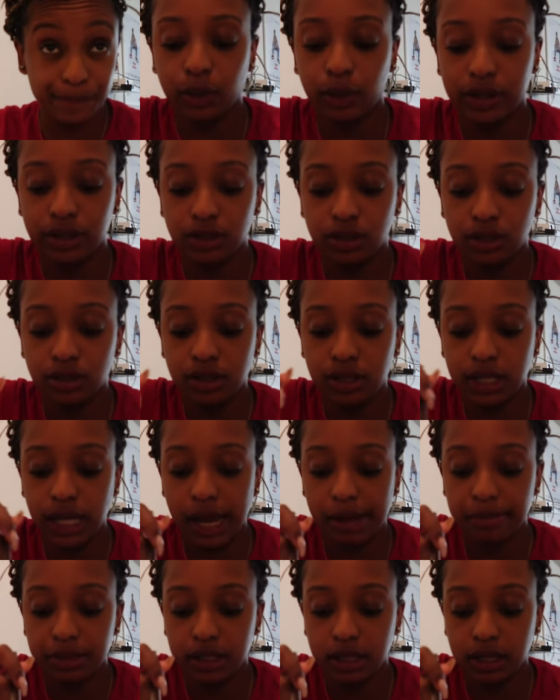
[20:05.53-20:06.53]
I went to
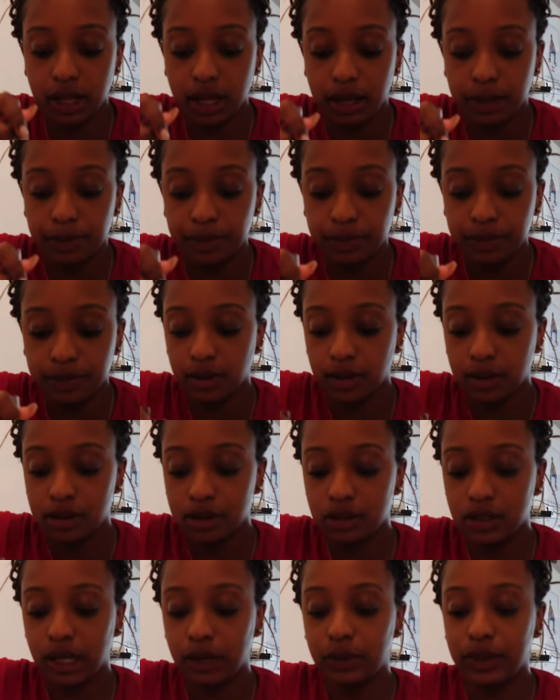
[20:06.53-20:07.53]
Sam's Club,
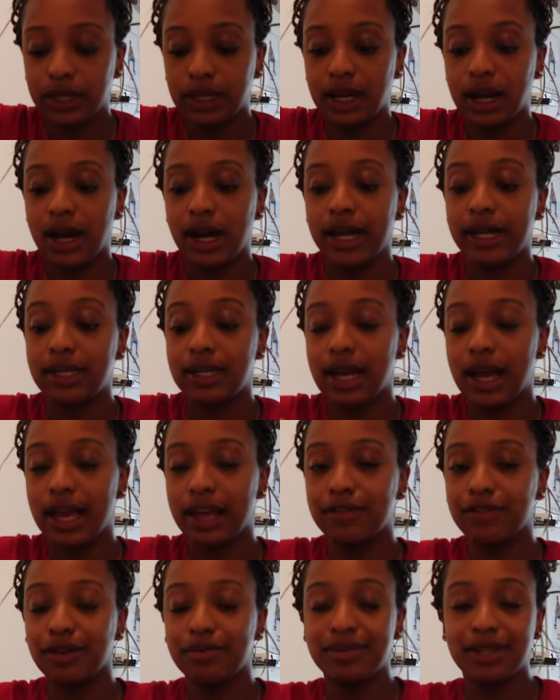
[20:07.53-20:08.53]
so I would not die
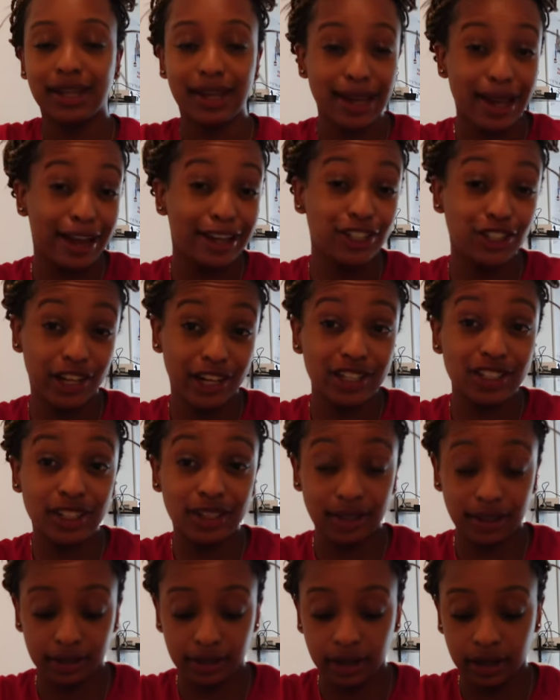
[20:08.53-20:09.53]
from
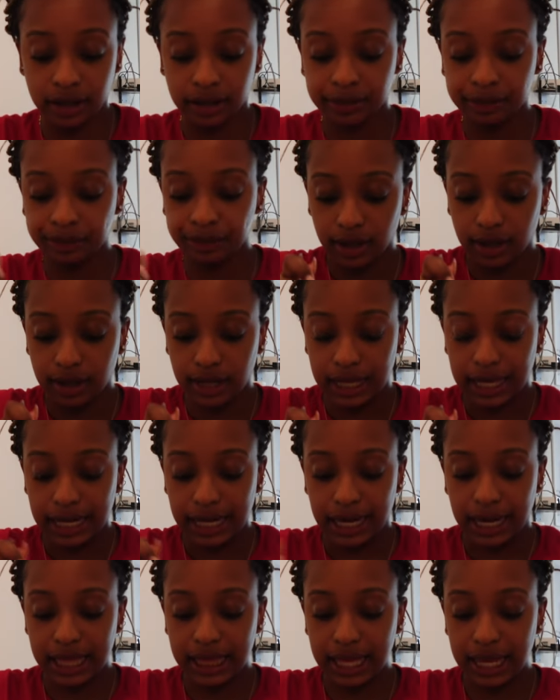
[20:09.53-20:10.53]
dehydration in here.
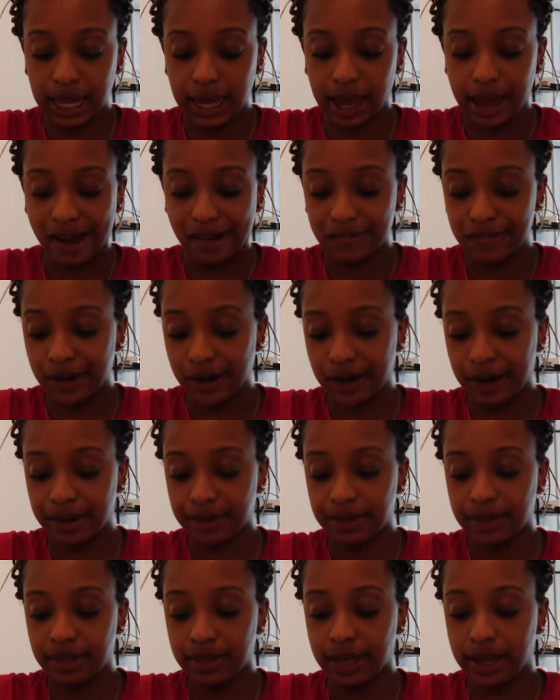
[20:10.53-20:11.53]
I think
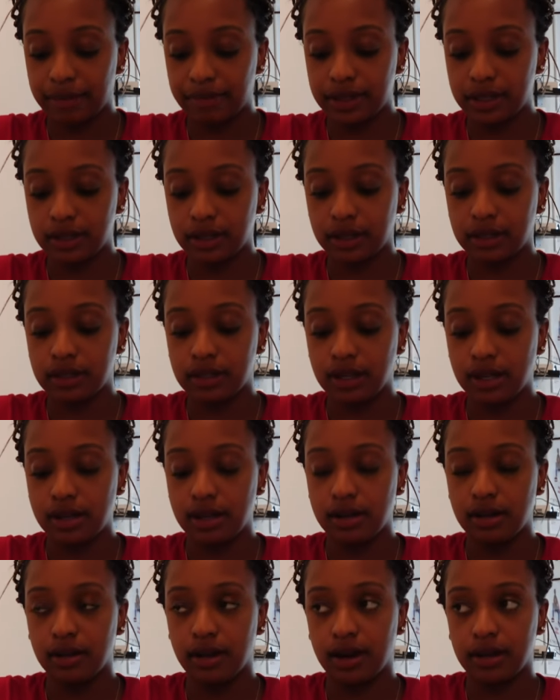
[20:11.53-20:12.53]
after, like, I'm gonna start
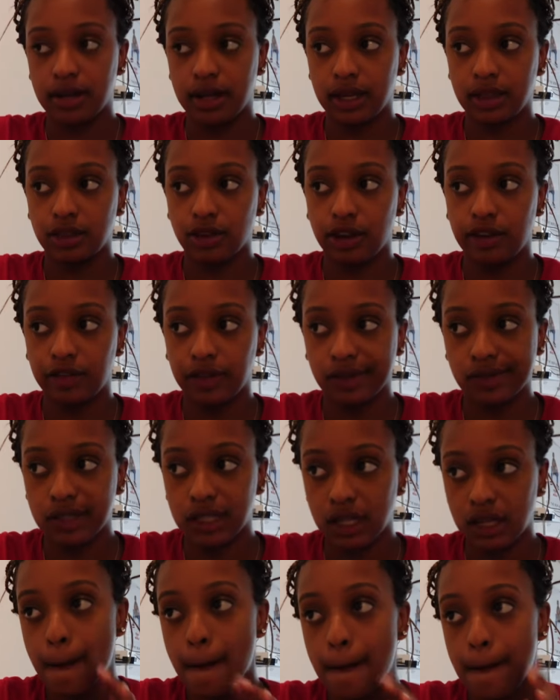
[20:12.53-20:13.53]
studying around like
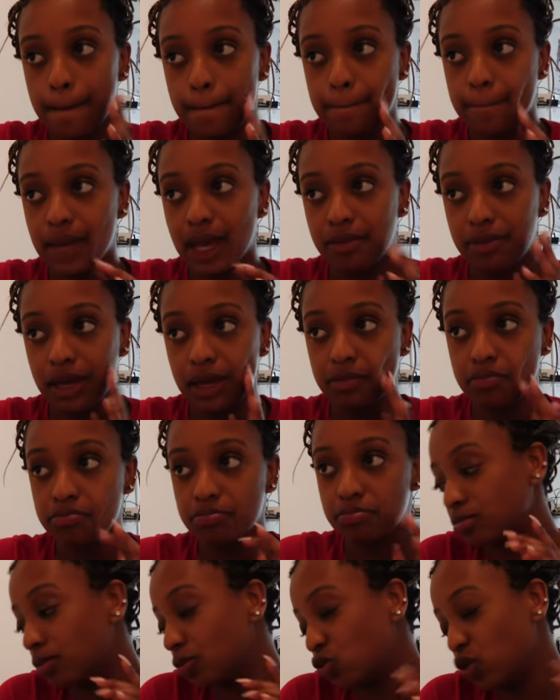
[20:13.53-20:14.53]
3:15, maybe
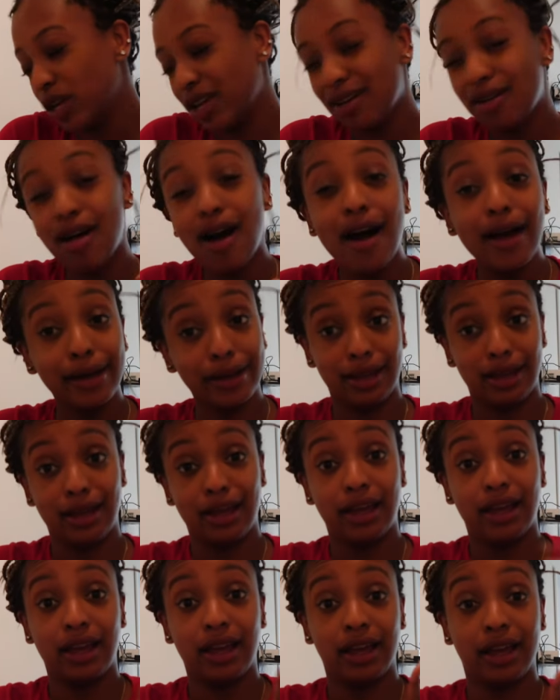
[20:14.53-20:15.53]
3 o'clock.
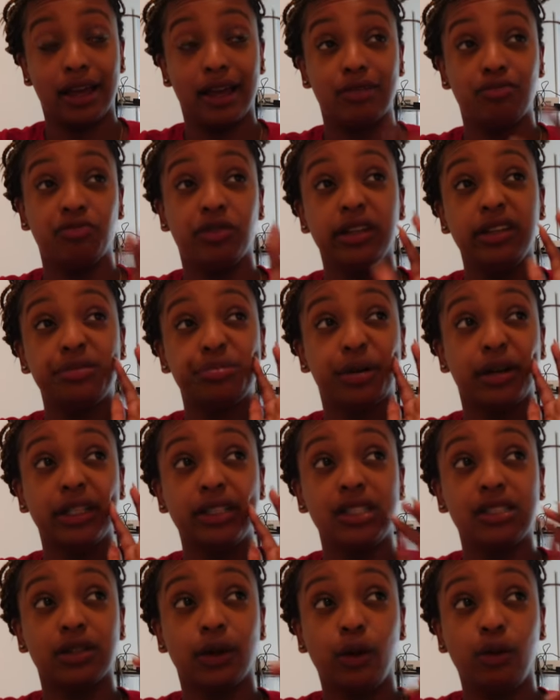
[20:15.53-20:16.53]
And really probably
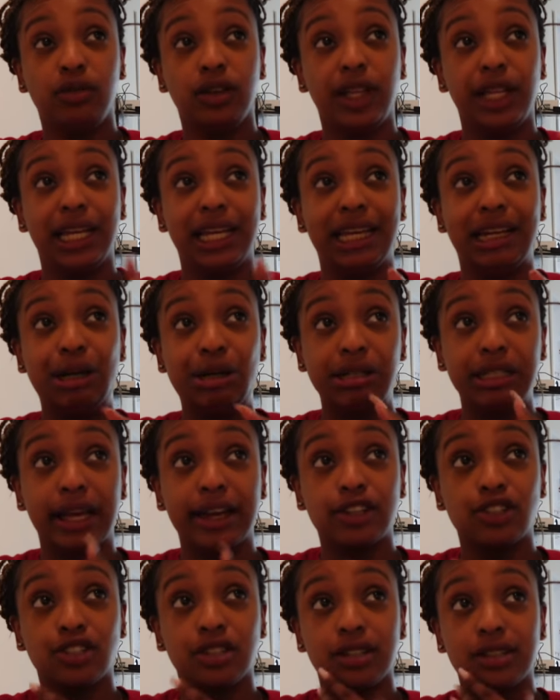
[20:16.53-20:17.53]
just go for the ear
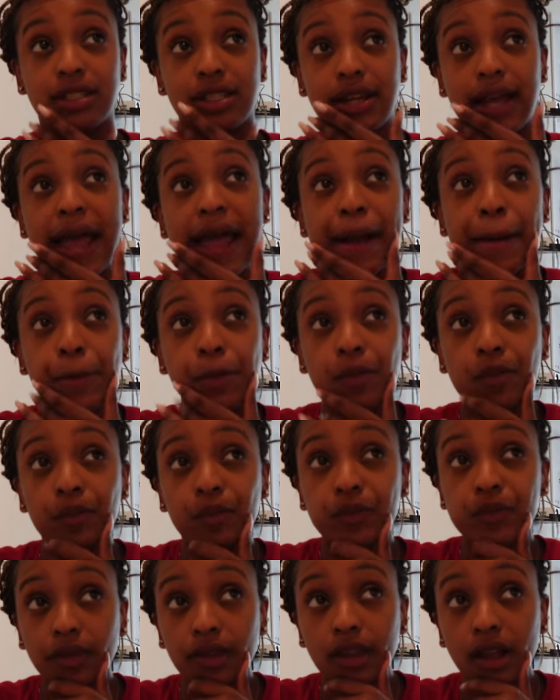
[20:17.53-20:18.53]
lecture today.
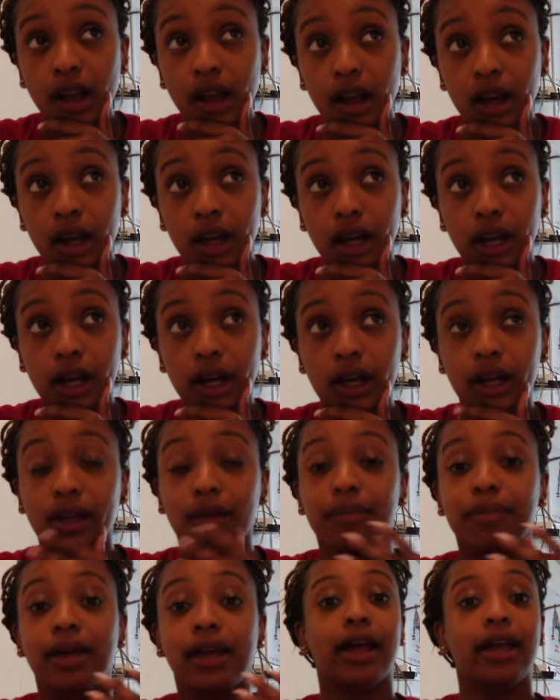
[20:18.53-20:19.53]

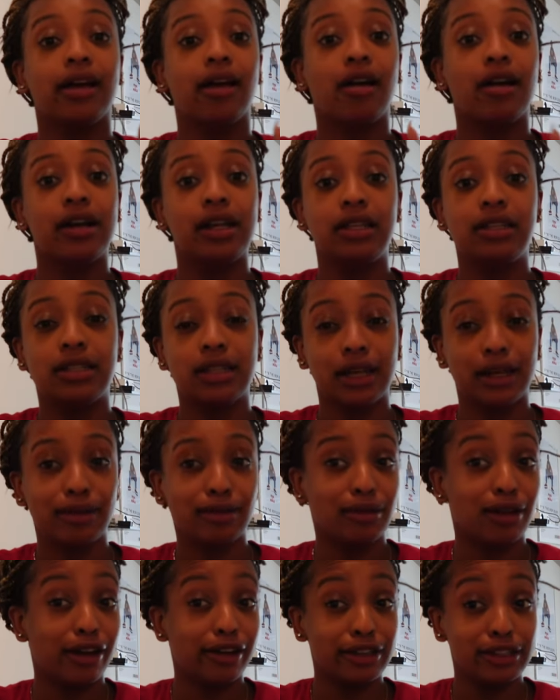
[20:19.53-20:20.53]
I already did a
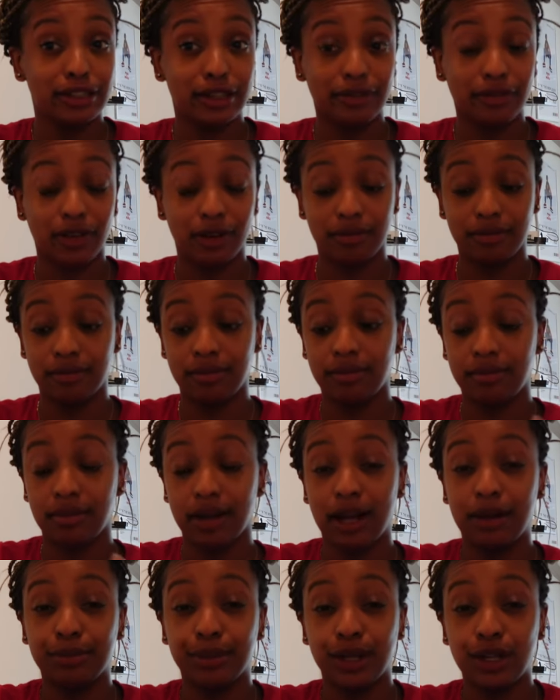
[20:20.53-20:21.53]
lot of stuff. I'm
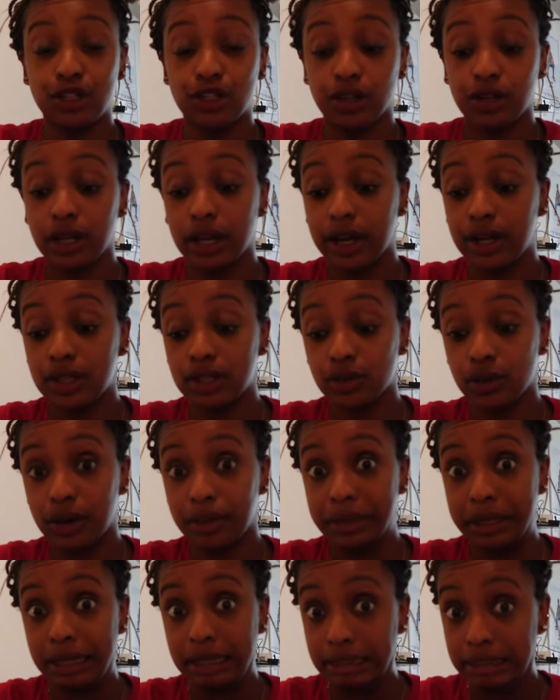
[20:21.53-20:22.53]
gonna show you guys when
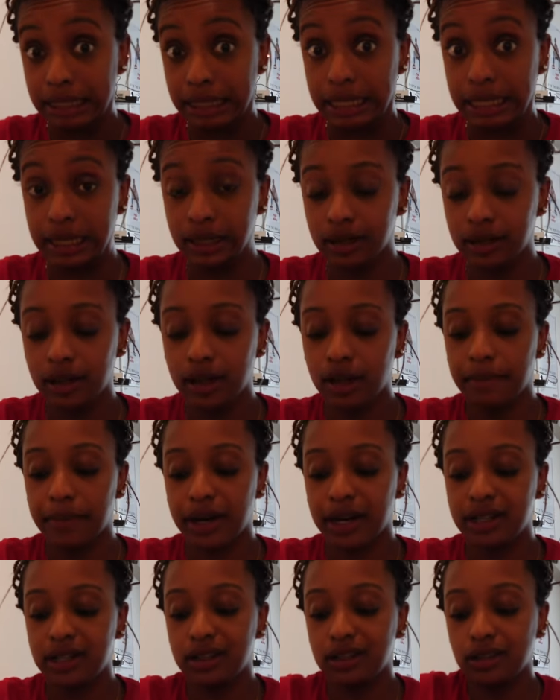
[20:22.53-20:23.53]
I'm done eating, but
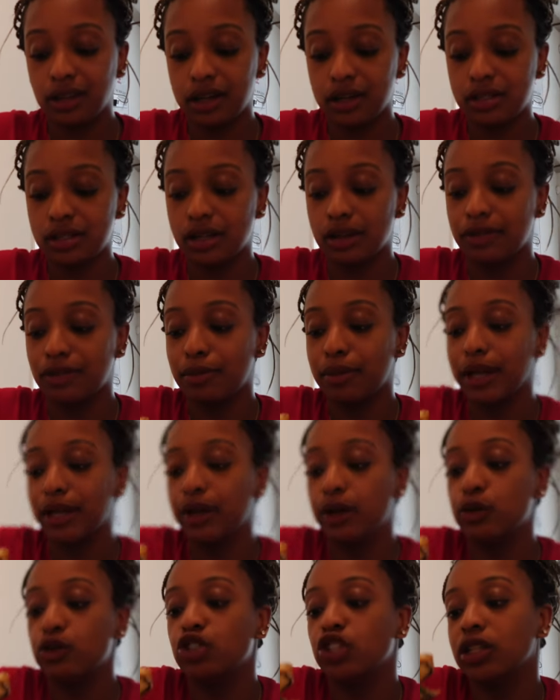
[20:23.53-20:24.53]
I did a lot of stuff on my
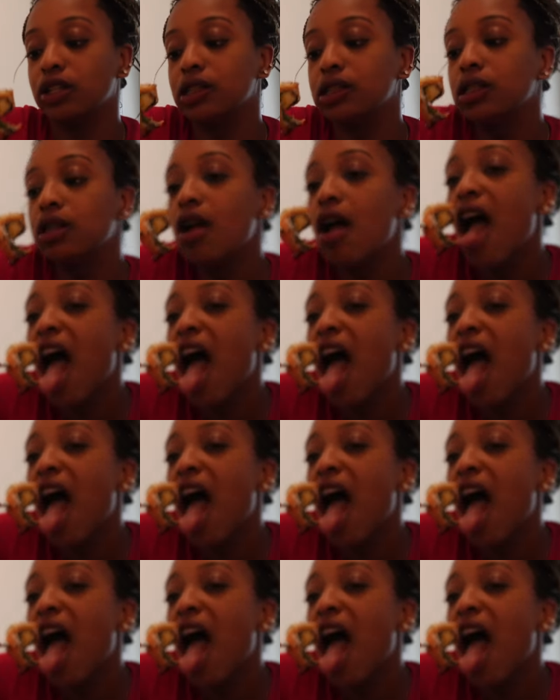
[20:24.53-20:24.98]
Notion.